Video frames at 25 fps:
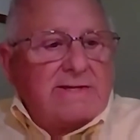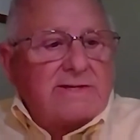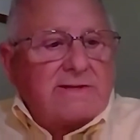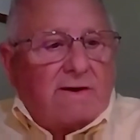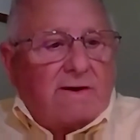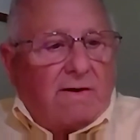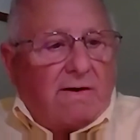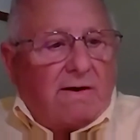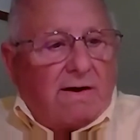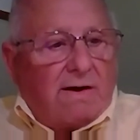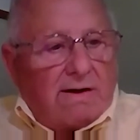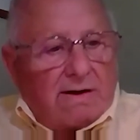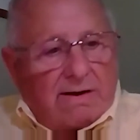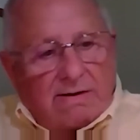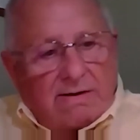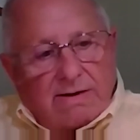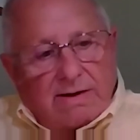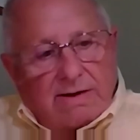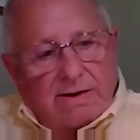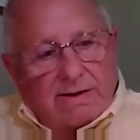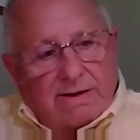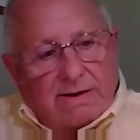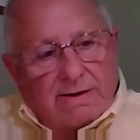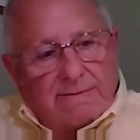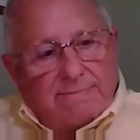these
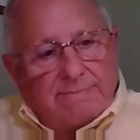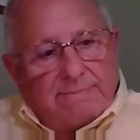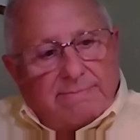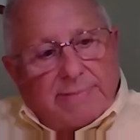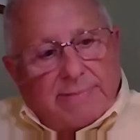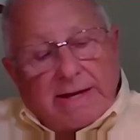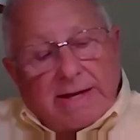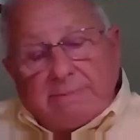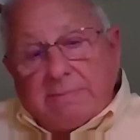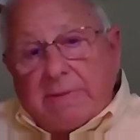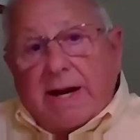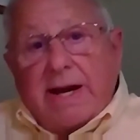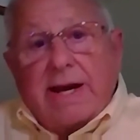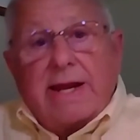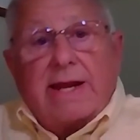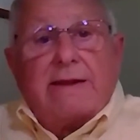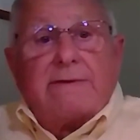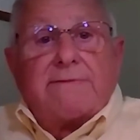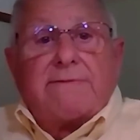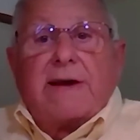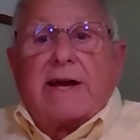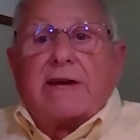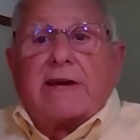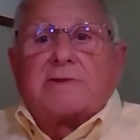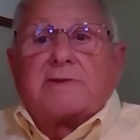are big
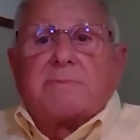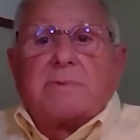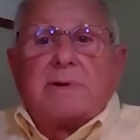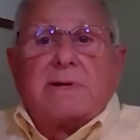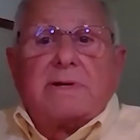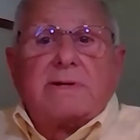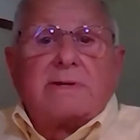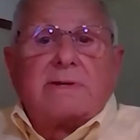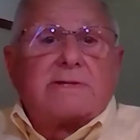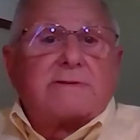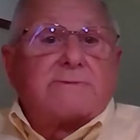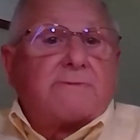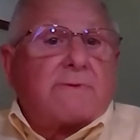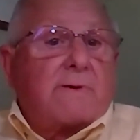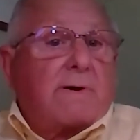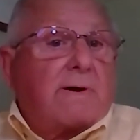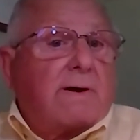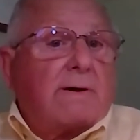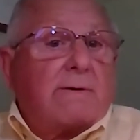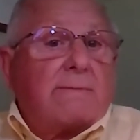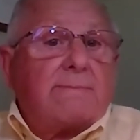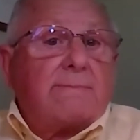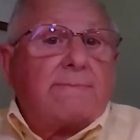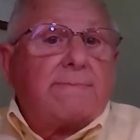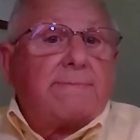money investments
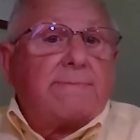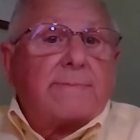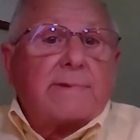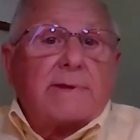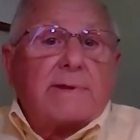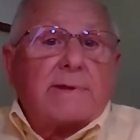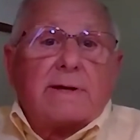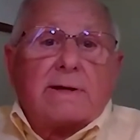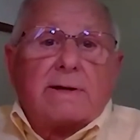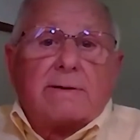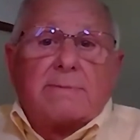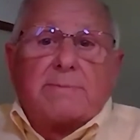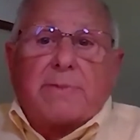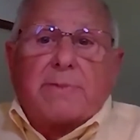from